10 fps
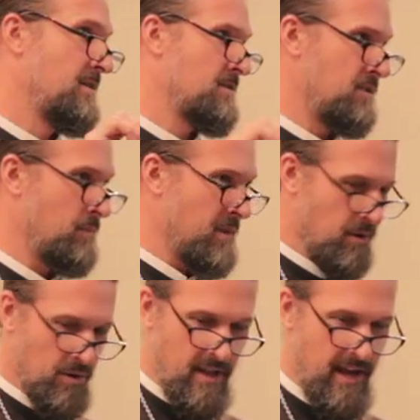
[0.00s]
so that we
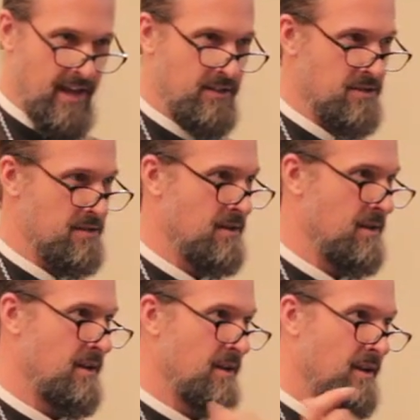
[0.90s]
can hold hands
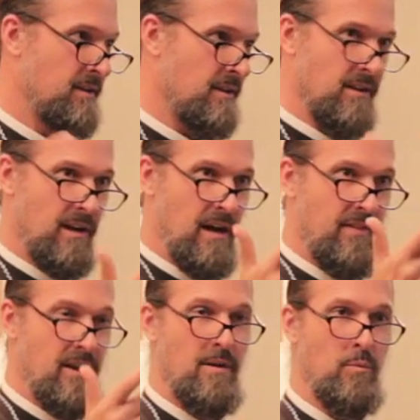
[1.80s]

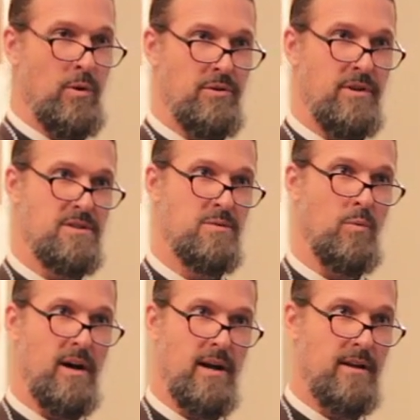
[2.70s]
on the wilderness
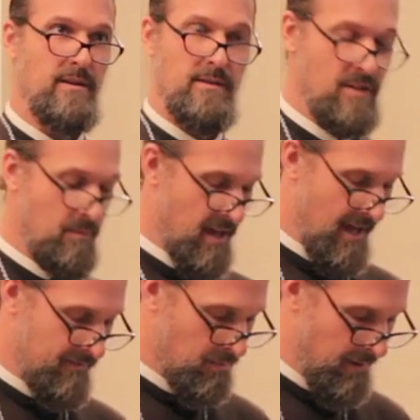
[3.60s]
walk that we have to